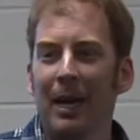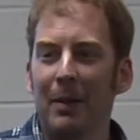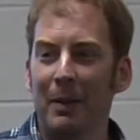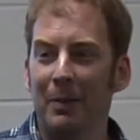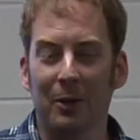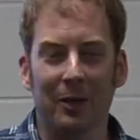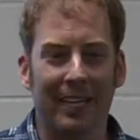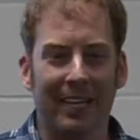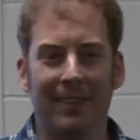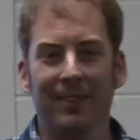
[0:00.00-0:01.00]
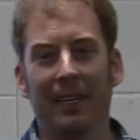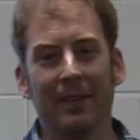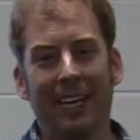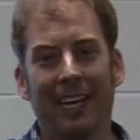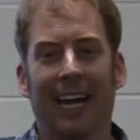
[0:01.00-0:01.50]
people who are like
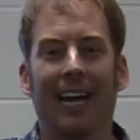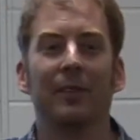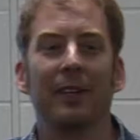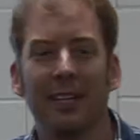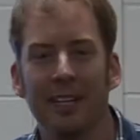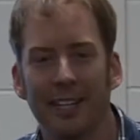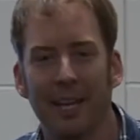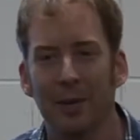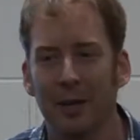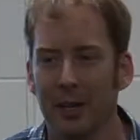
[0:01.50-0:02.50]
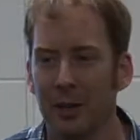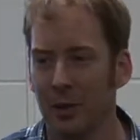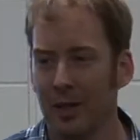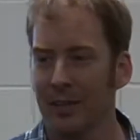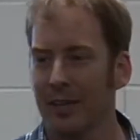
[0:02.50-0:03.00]
living in Latvia and they want to go
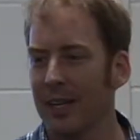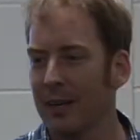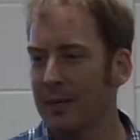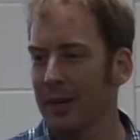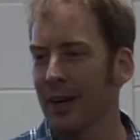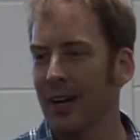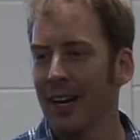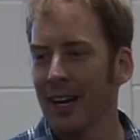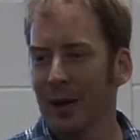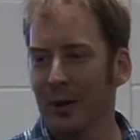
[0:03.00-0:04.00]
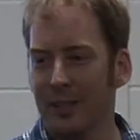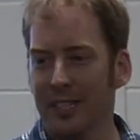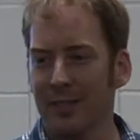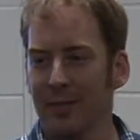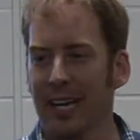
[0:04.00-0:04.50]
work at Valley Fair or
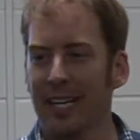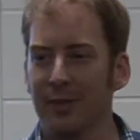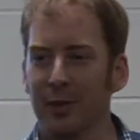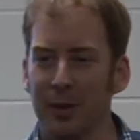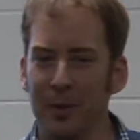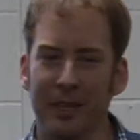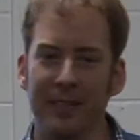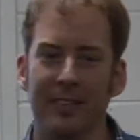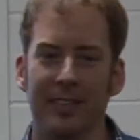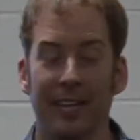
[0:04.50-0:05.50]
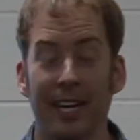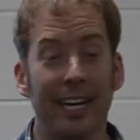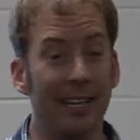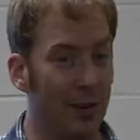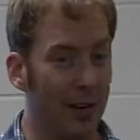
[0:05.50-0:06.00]
Six Flags for 3 months. They
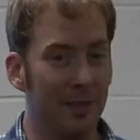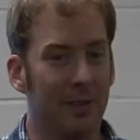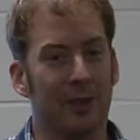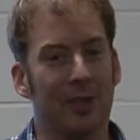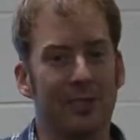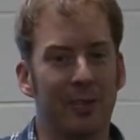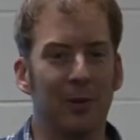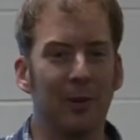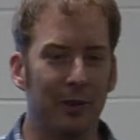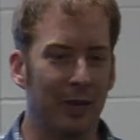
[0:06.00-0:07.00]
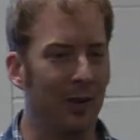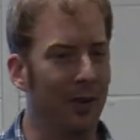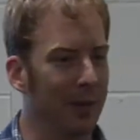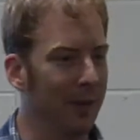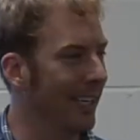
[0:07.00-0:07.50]
need travel insurance, so we'll figure out
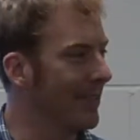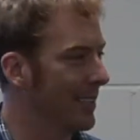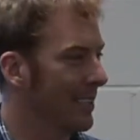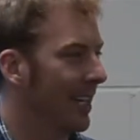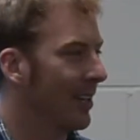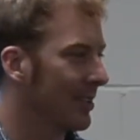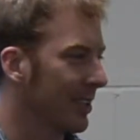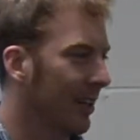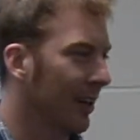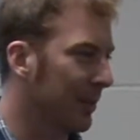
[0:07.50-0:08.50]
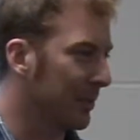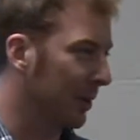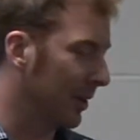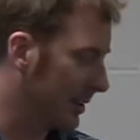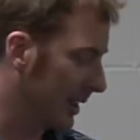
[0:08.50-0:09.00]
a way to get them discounts in a card and put
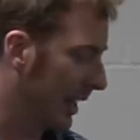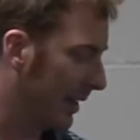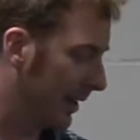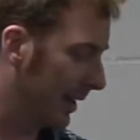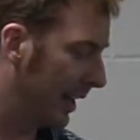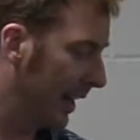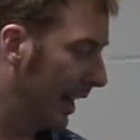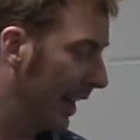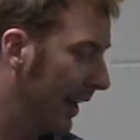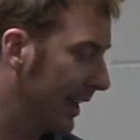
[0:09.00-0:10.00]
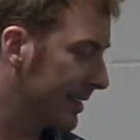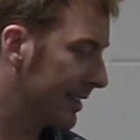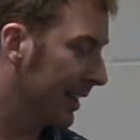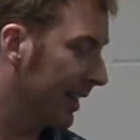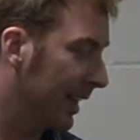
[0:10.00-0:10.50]
it all together, and that's
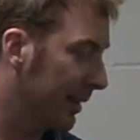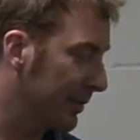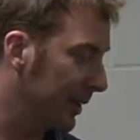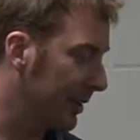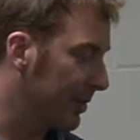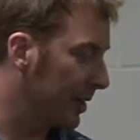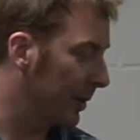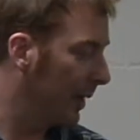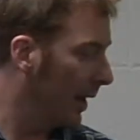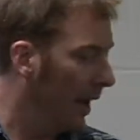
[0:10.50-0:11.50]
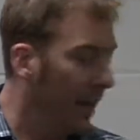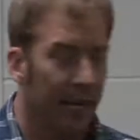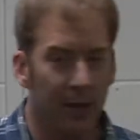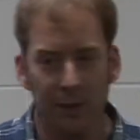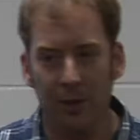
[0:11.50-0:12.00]
a lot of fun. So
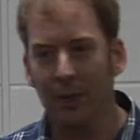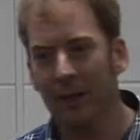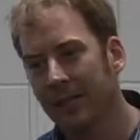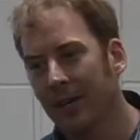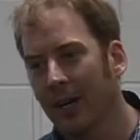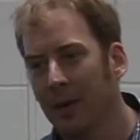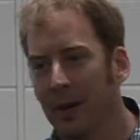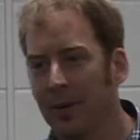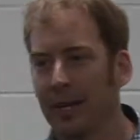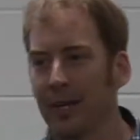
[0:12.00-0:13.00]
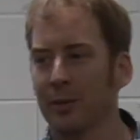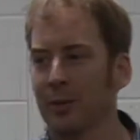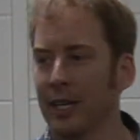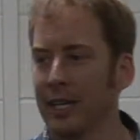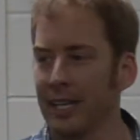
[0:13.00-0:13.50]
here's what I wanted to talk about when it comes
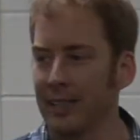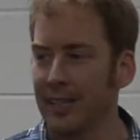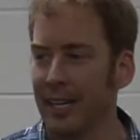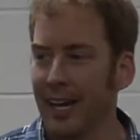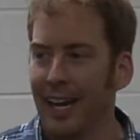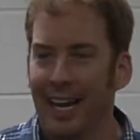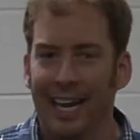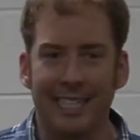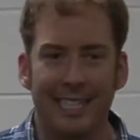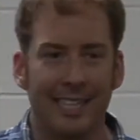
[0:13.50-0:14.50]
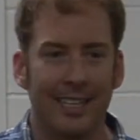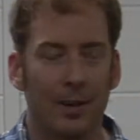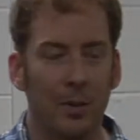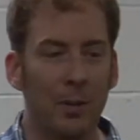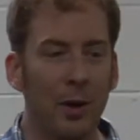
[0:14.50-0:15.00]
to ideas, is that
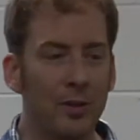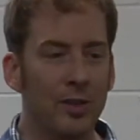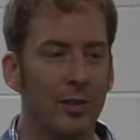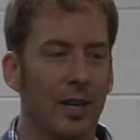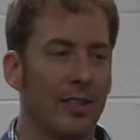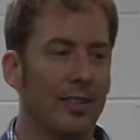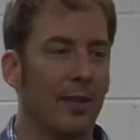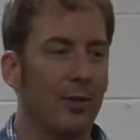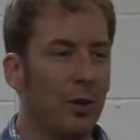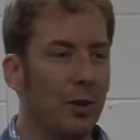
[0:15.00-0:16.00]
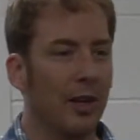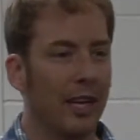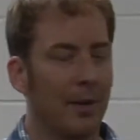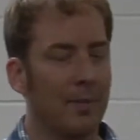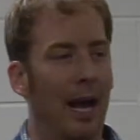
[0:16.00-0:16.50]
most of us, if you were to
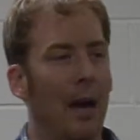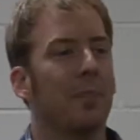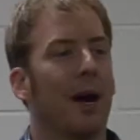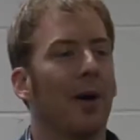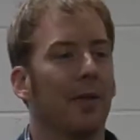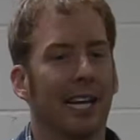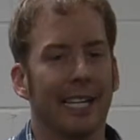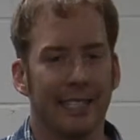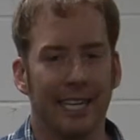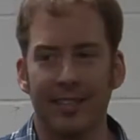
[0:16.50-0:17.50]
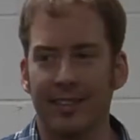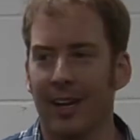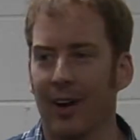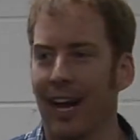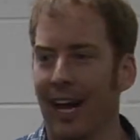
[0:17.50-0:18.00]
like map out the ideas in
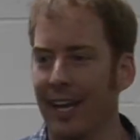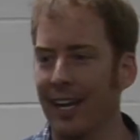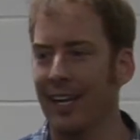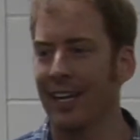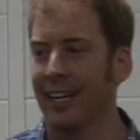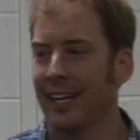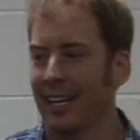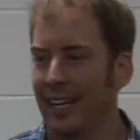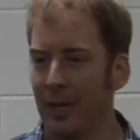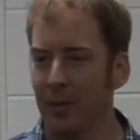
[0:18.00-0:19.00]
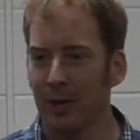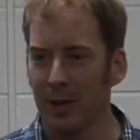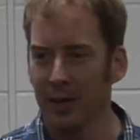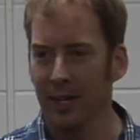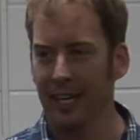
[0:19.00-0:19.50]
our head, it would
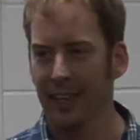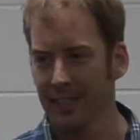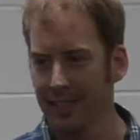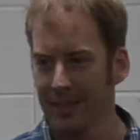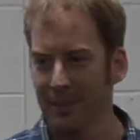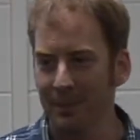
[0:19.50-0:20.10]
look like this.